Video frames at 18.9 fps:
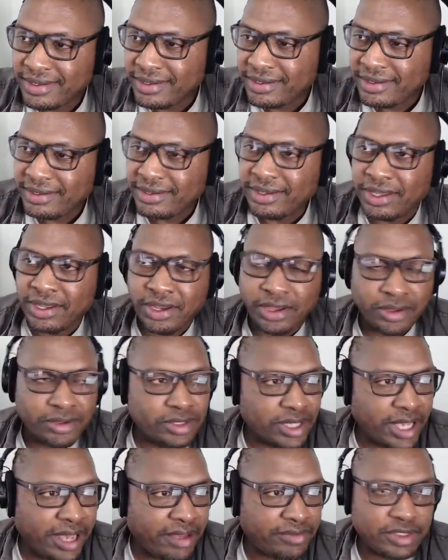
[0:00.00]
You know, yeah.
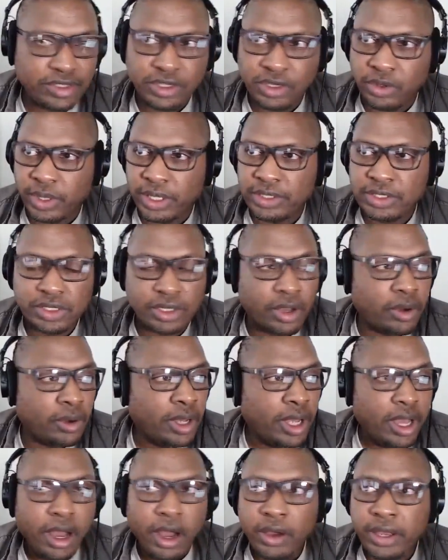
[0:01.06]
to have to do it. So,
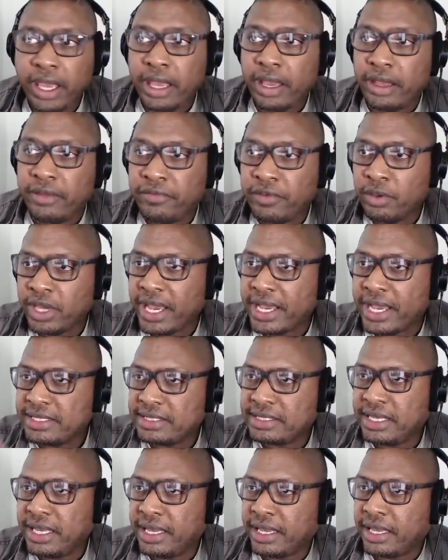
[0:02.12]
okay, if you guys
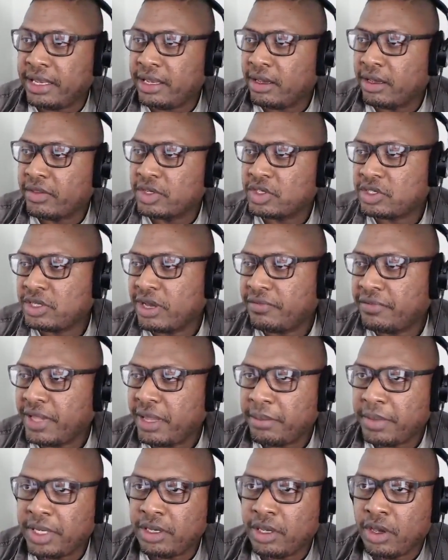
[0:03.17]
seeing any other stuff,
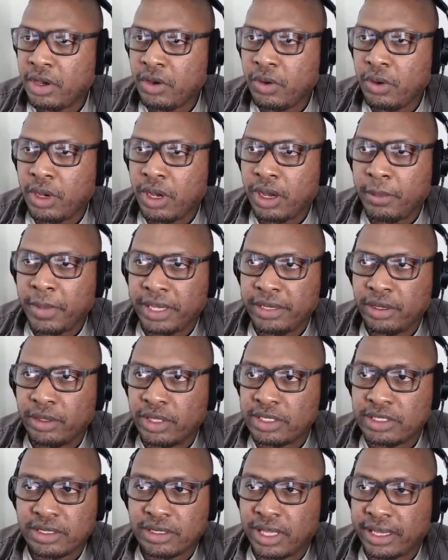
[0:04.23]
let me know. Um, I know
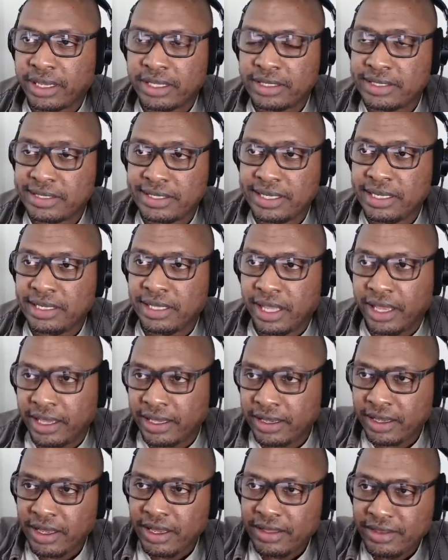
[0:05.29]
there's I can see
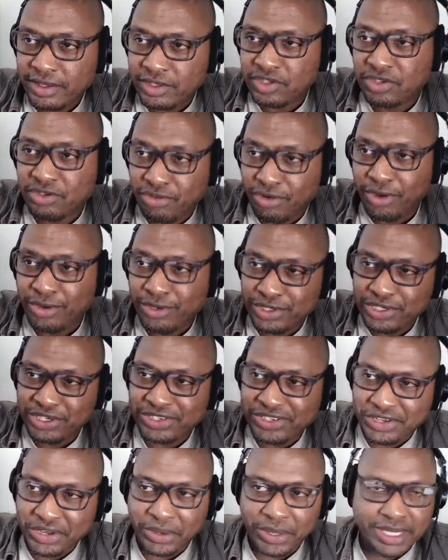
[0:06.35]
like the scrolls
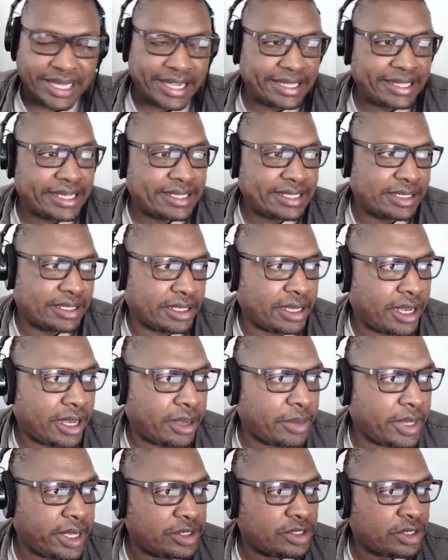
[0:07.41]
just going like this in the
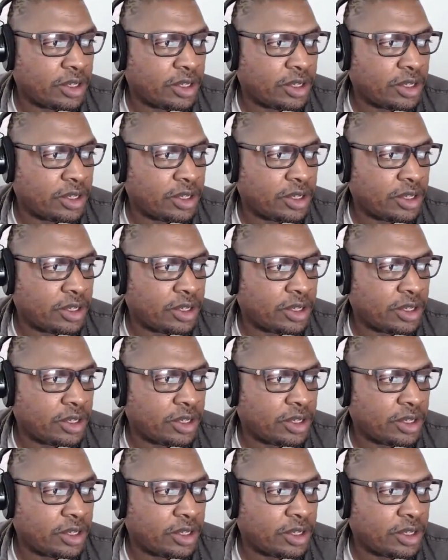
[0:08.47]
comments.